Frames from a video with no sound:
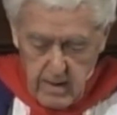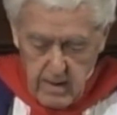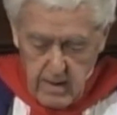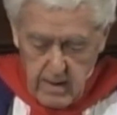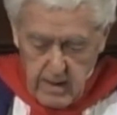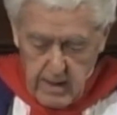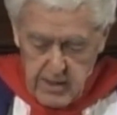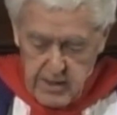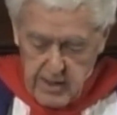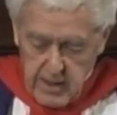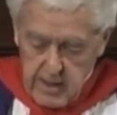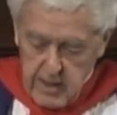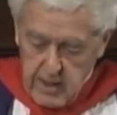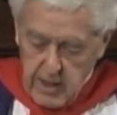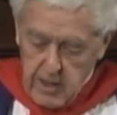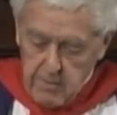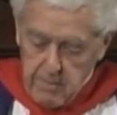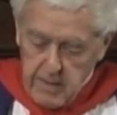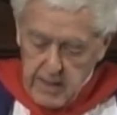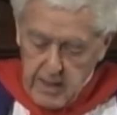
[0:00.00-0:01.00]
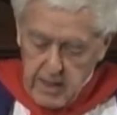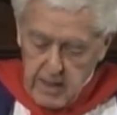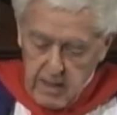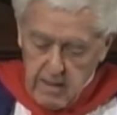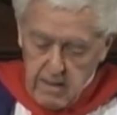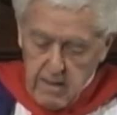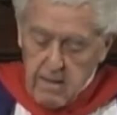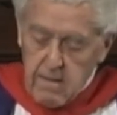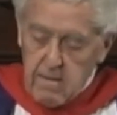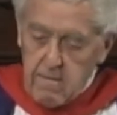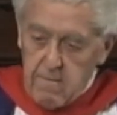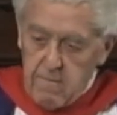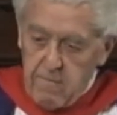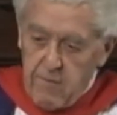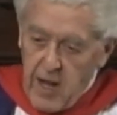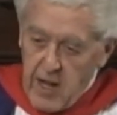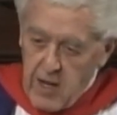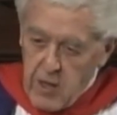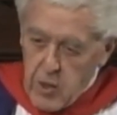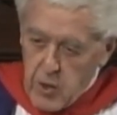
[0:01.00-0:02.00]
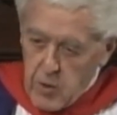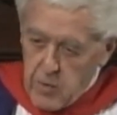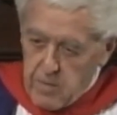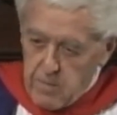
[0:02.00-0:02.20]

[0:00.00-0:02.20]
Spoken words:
is the culminating value